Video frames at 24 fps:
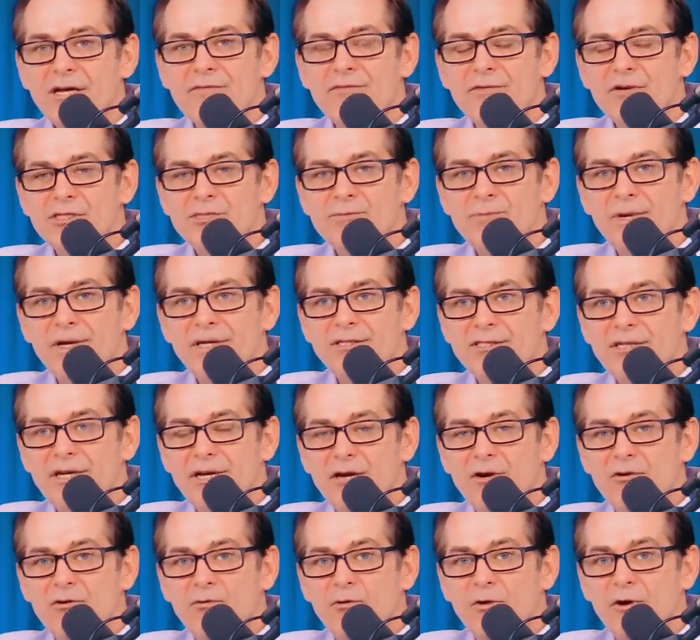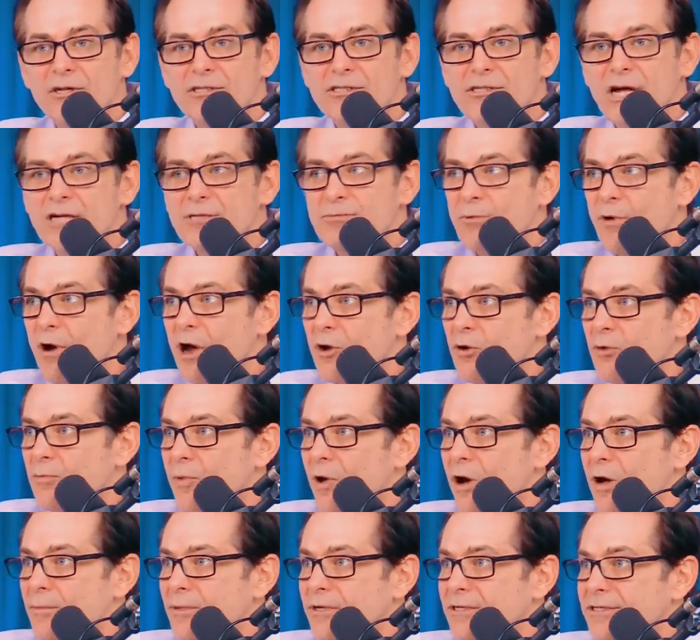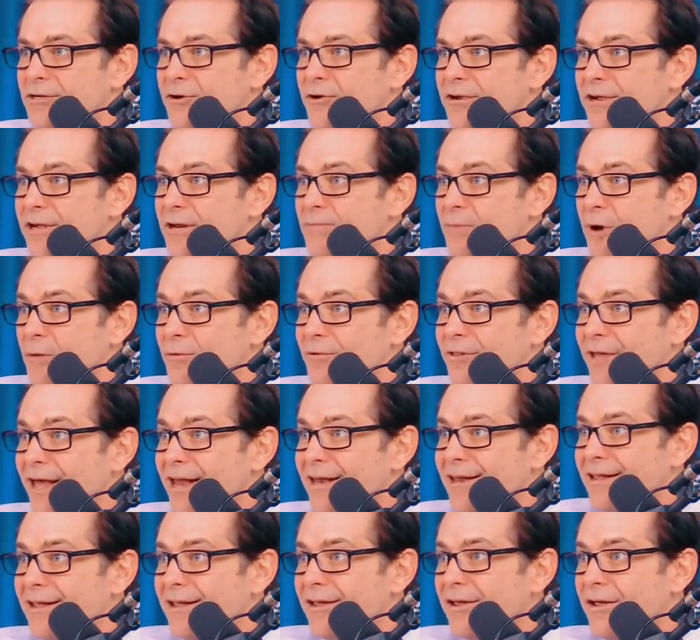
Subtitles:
giving a speech and he criticized Barack Obama during it? Remember that?